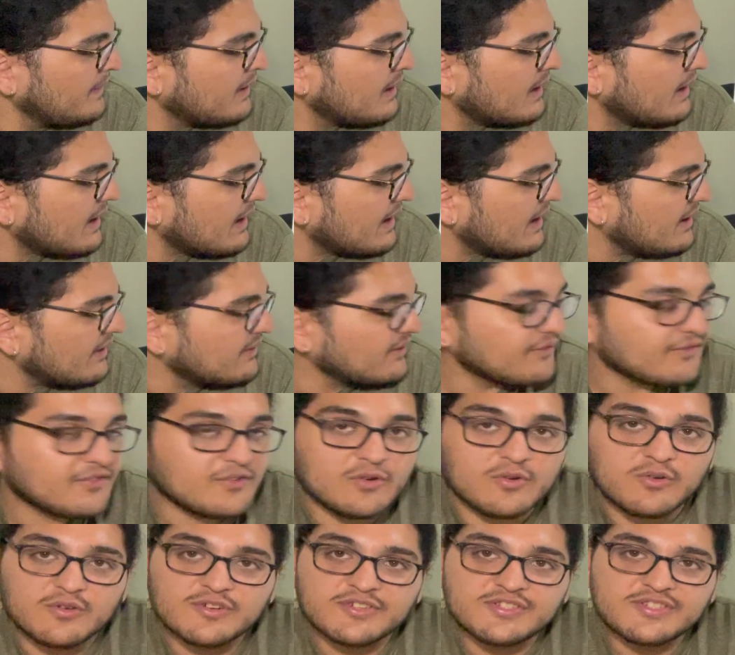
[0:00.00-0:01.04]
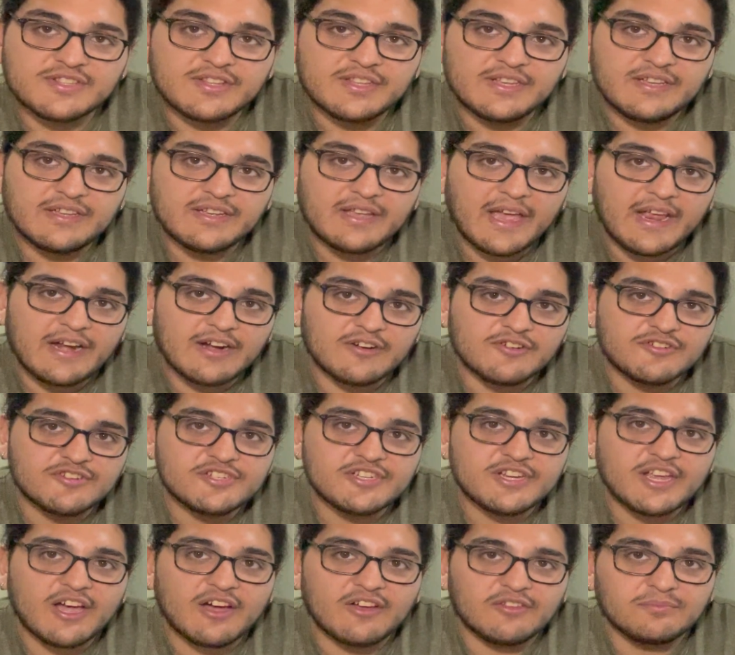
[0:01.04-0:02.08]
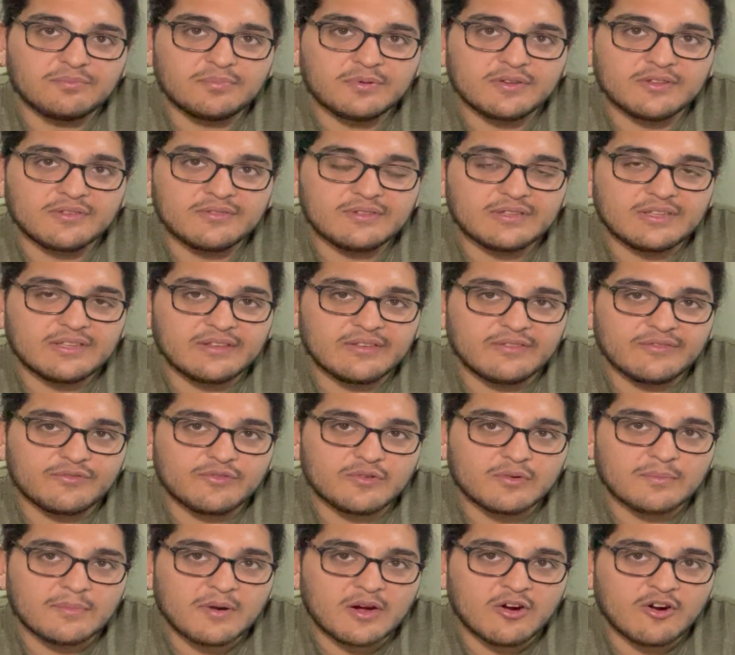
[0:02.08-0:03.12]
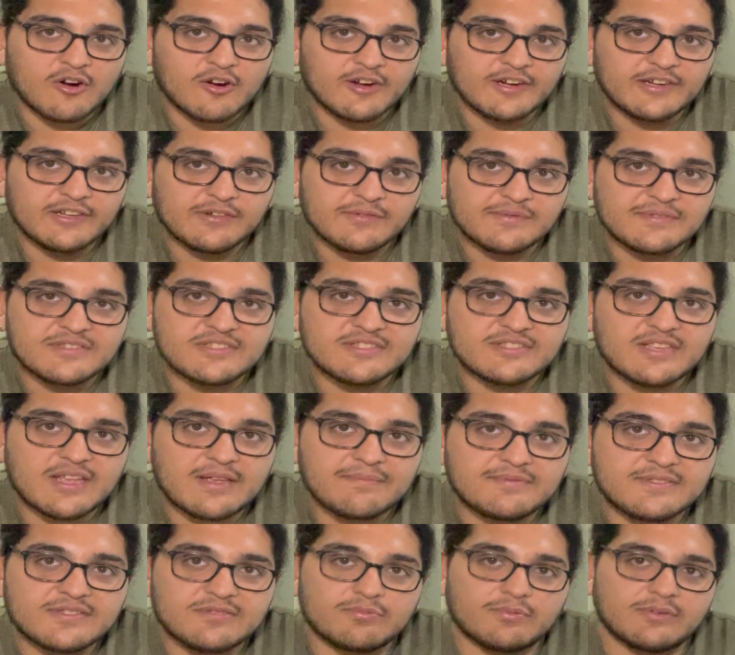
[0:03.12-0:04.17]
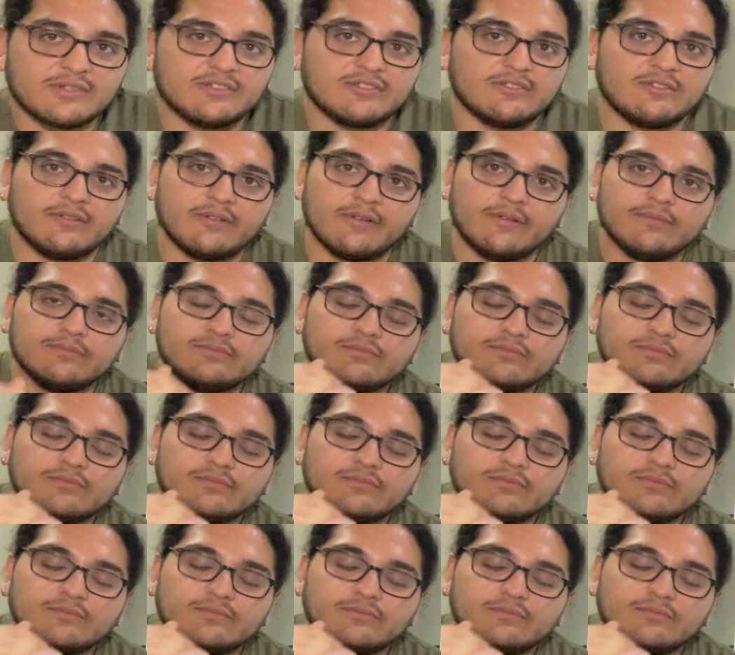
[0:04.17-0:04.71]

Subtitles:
And of course, the energy output in the form of cardio and steps will